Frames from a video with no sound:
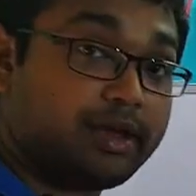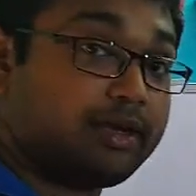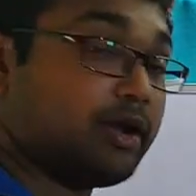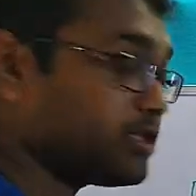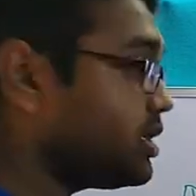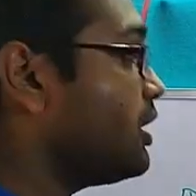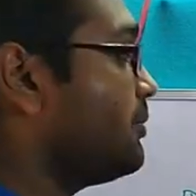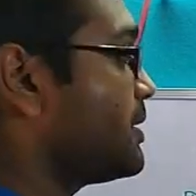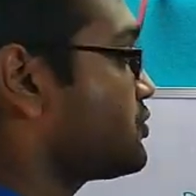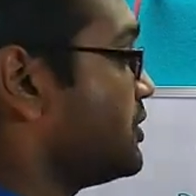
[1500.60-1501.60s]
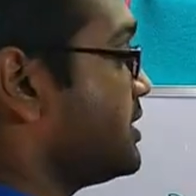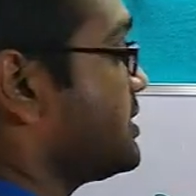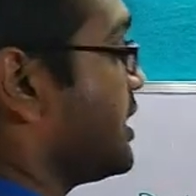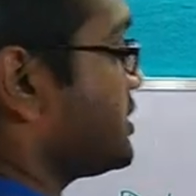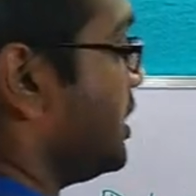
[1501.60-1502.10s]
the irrational numbers with
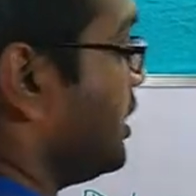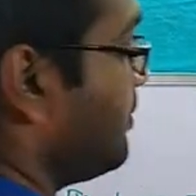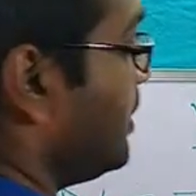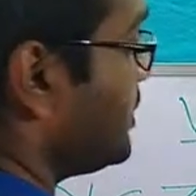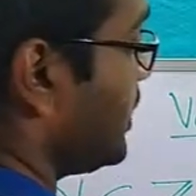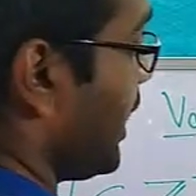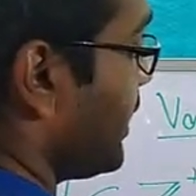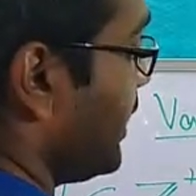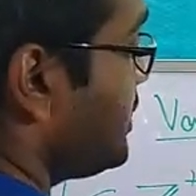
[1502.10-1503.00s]
this rational number, then I